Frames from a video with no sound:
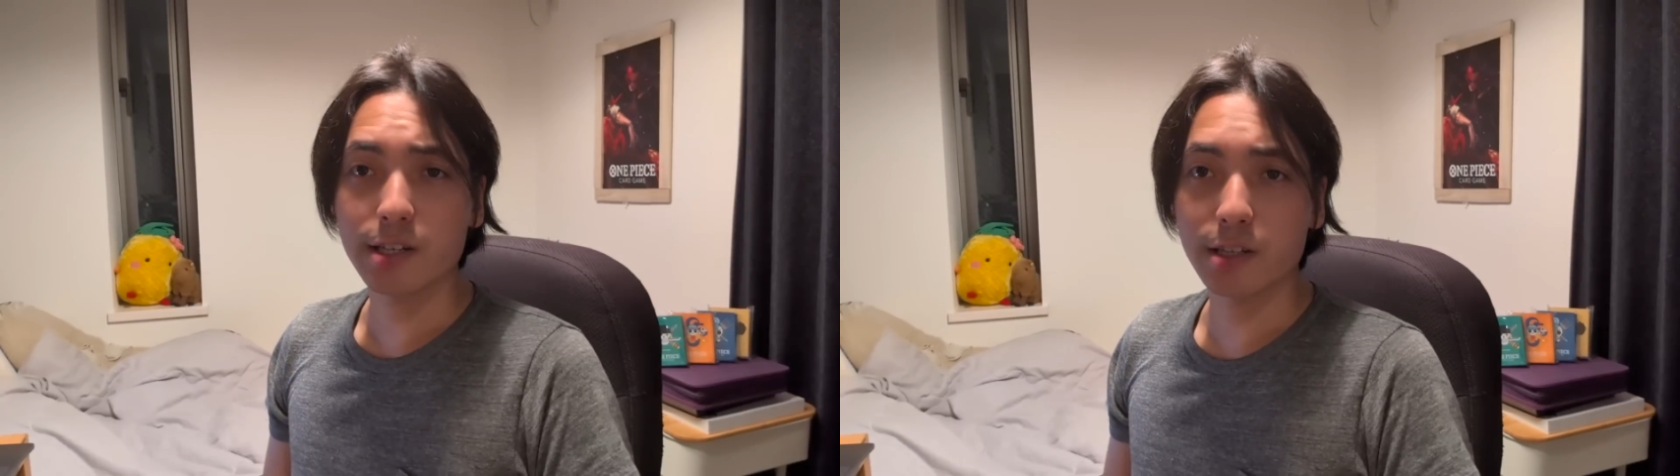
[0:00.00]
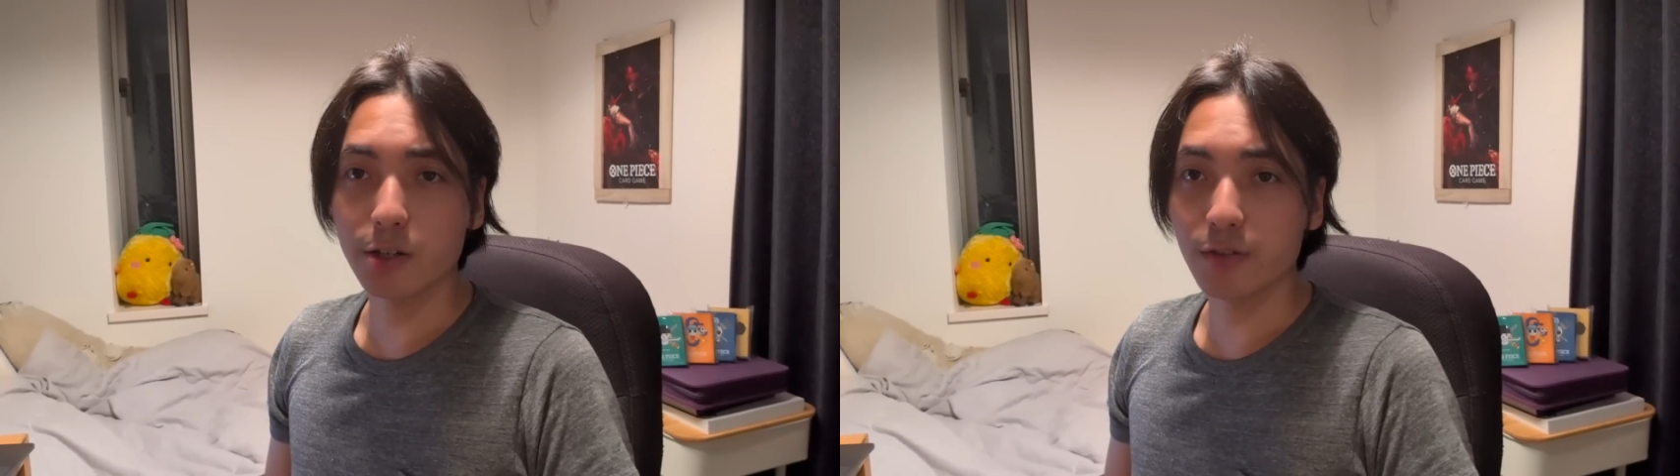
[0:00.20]

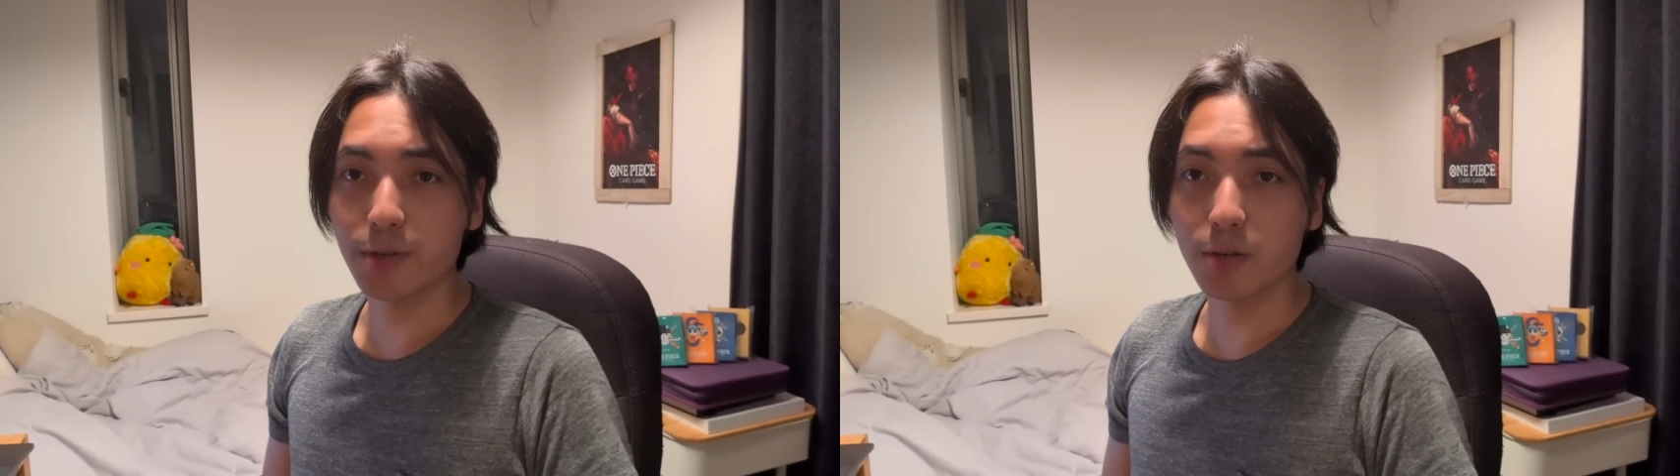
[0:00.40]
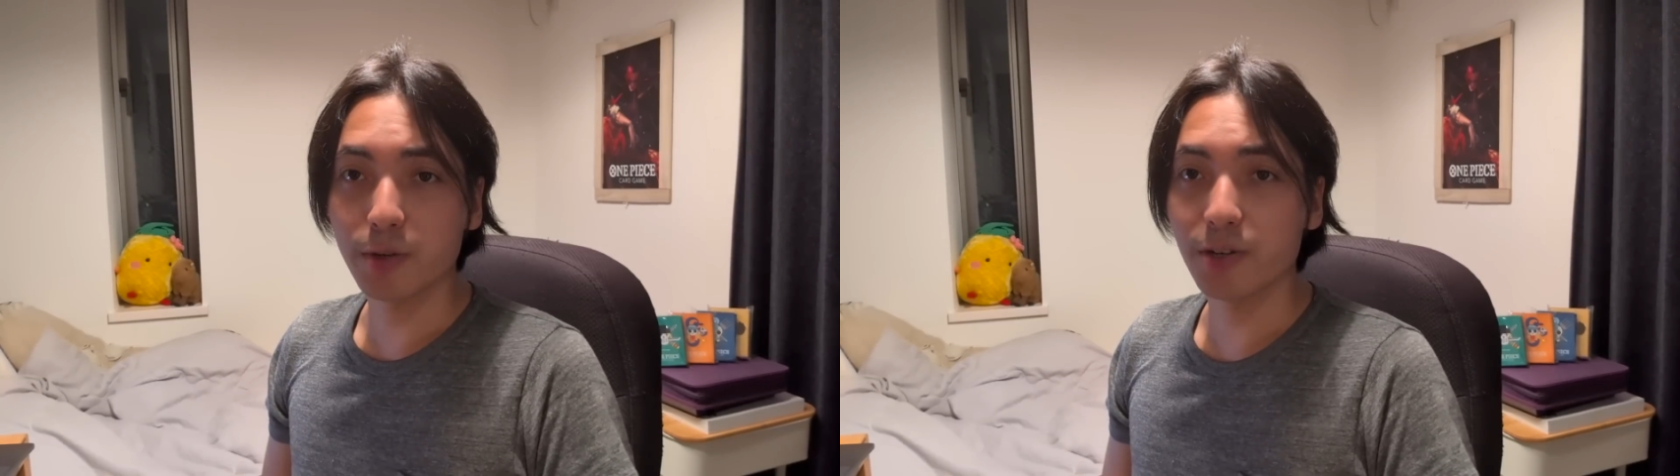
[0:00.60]
the
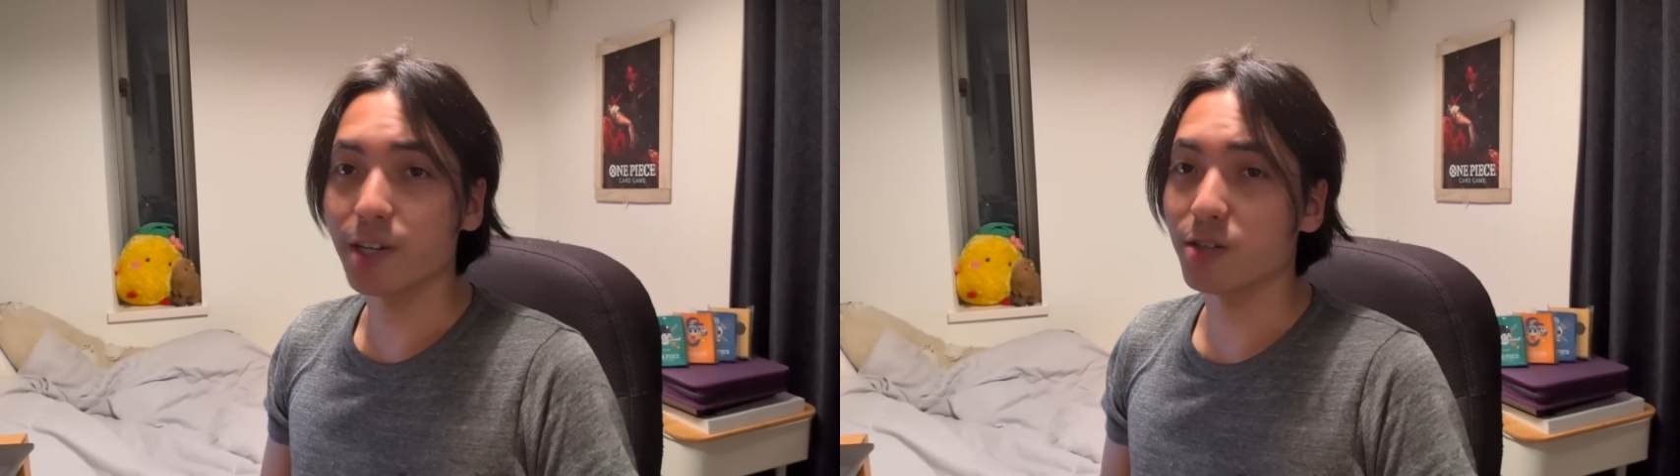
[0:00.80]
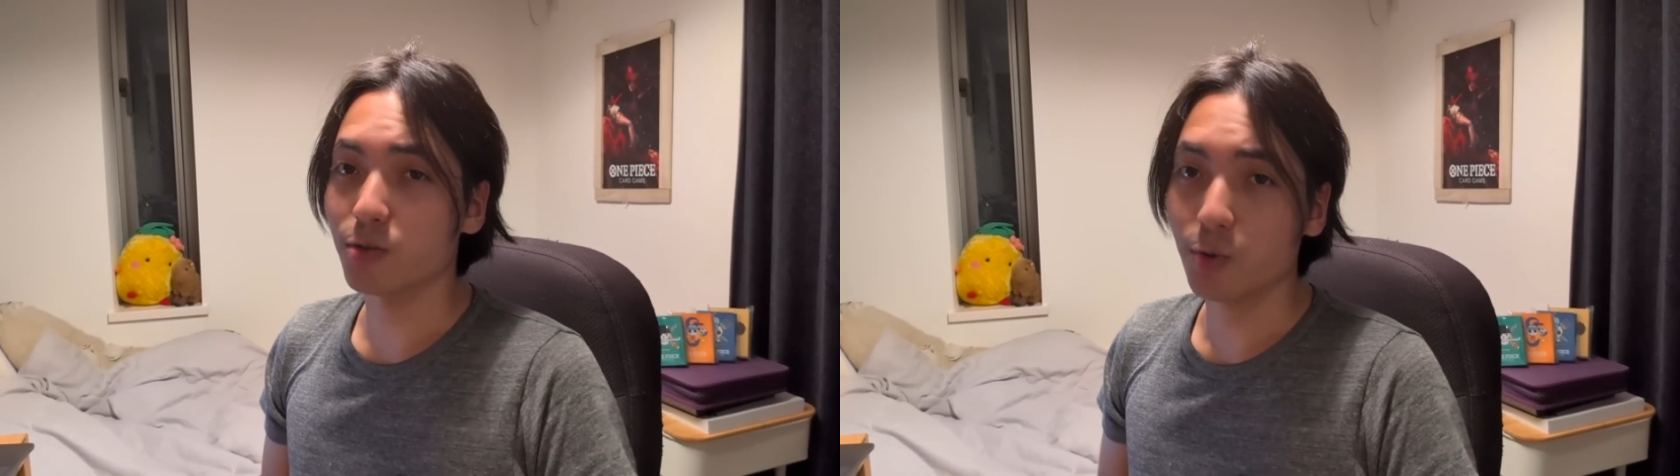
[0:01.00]
Doflamingo Mirror
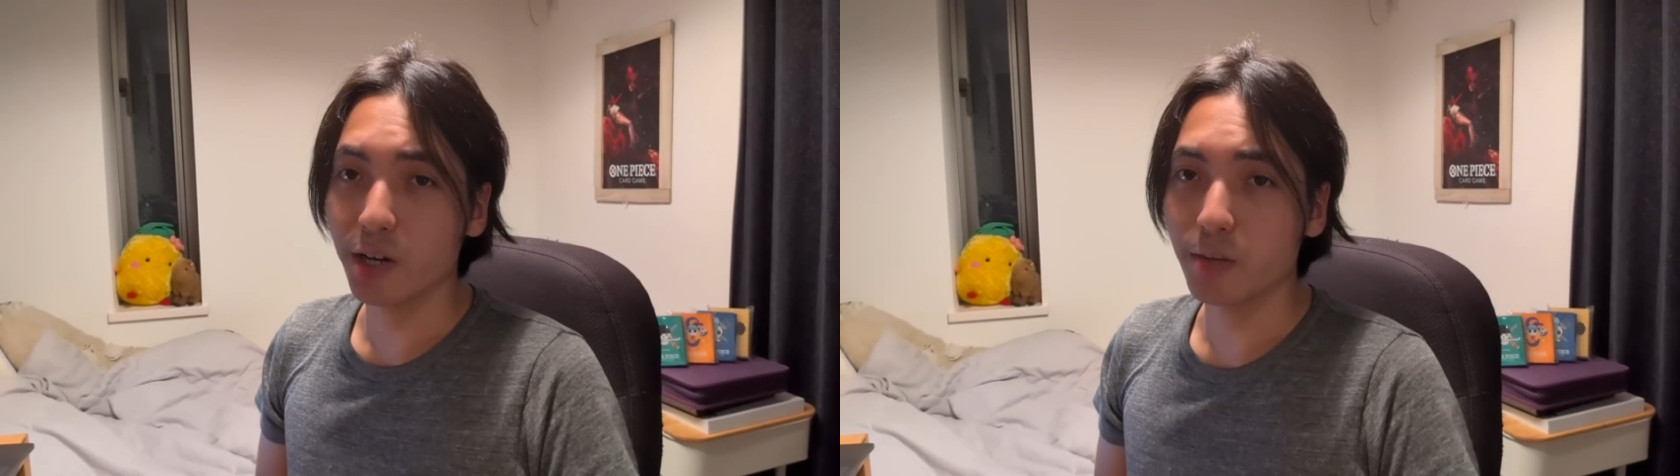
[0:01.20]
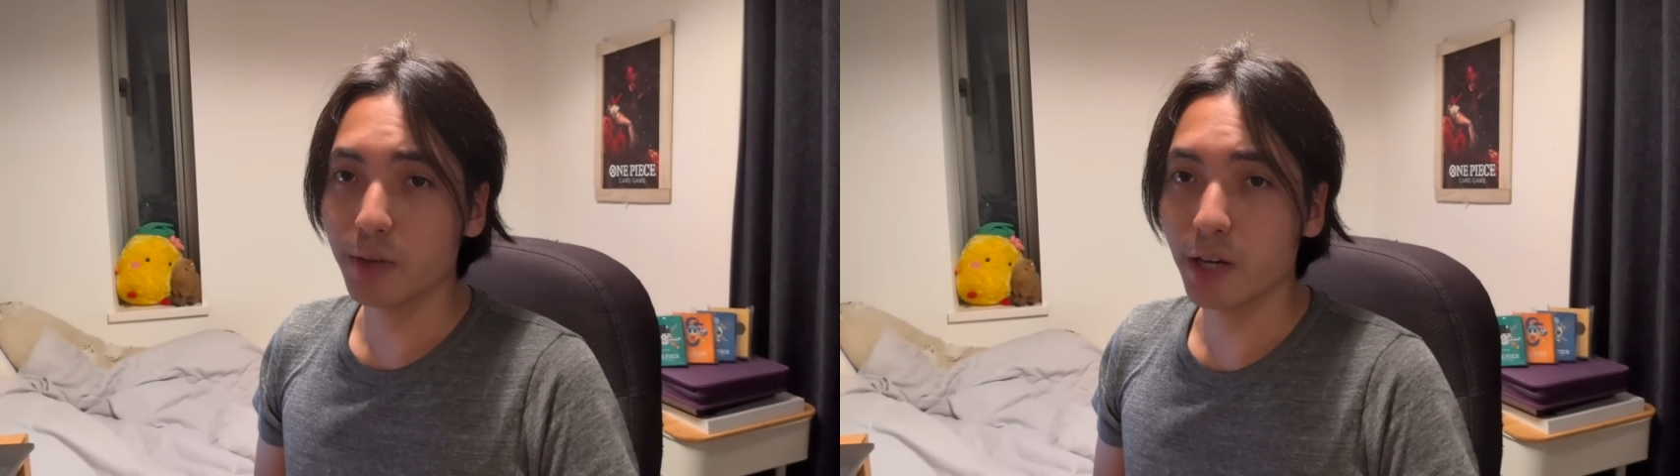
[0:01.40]
is
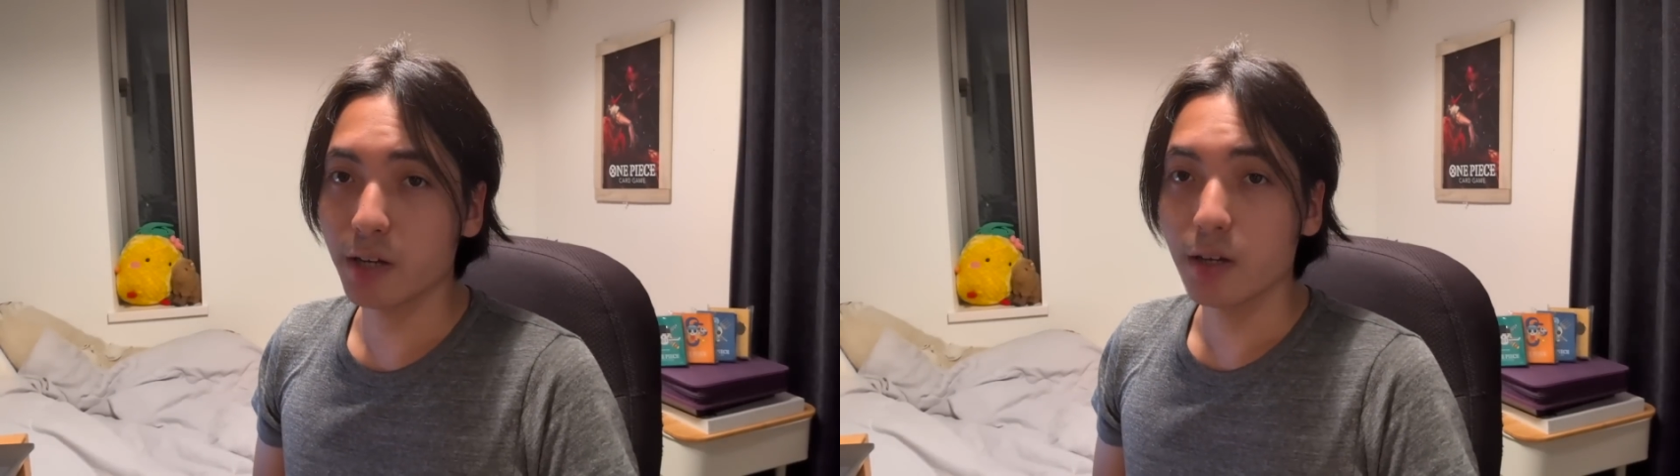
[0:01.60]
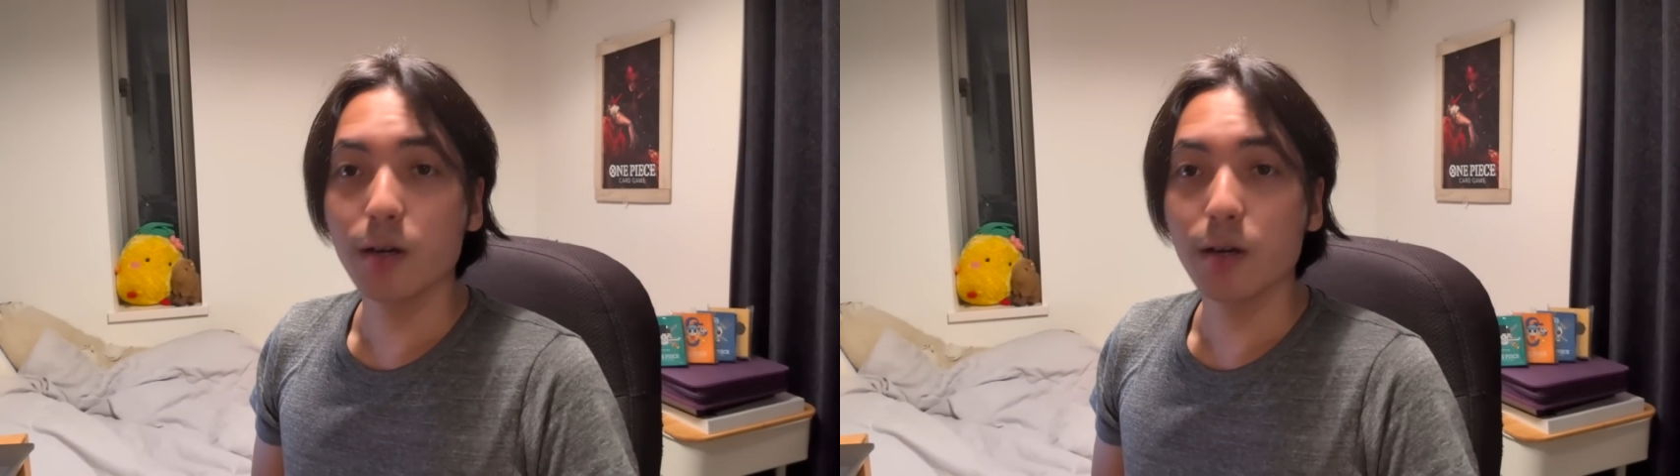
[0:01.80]
quite a pain,